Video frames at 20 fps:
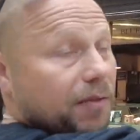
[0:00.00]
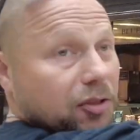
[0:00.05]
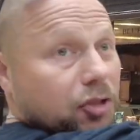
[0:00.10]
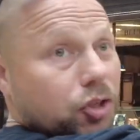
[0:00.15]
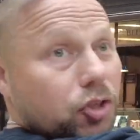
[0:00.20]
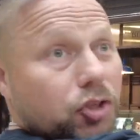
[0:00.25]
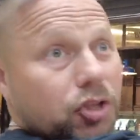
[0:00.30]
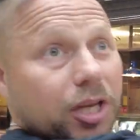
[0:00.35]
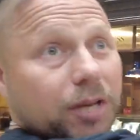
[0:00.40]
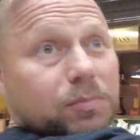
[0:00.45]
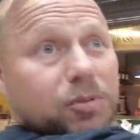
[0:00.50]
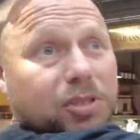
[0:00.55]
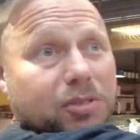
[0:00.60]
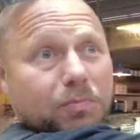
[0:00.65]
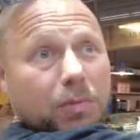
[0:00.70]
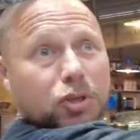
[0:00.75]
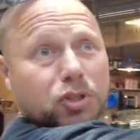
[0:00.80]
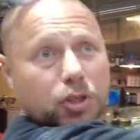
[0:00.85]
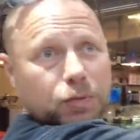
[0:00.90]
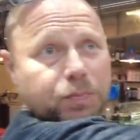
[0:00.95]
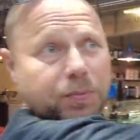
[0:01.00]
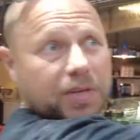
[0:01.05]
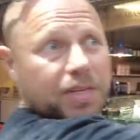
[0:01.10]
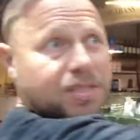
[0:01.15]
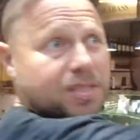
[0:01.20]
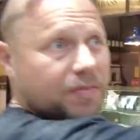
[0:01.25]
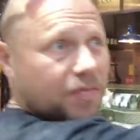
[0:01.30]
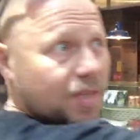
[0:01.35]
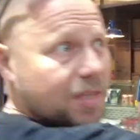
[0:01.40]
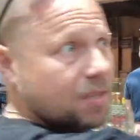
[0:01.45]
fish and chips and mushy peas
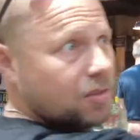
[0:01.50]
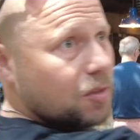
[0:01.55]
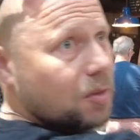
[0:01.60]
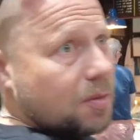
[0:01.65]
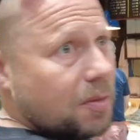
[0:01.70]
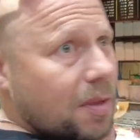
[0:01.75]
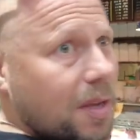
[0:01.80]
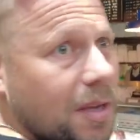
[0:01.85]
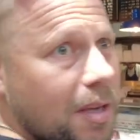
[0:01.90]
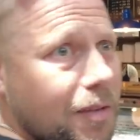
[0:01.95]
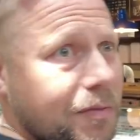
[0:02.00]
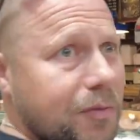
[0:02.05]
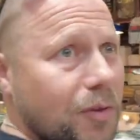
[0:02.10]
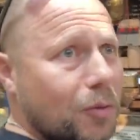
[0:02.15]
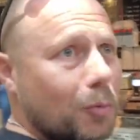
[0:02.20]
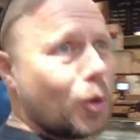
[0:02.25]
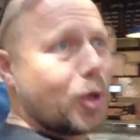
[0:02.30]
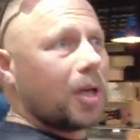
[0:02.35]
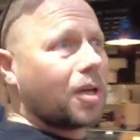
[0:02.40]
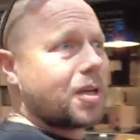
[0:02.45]
if that's your thing, if you want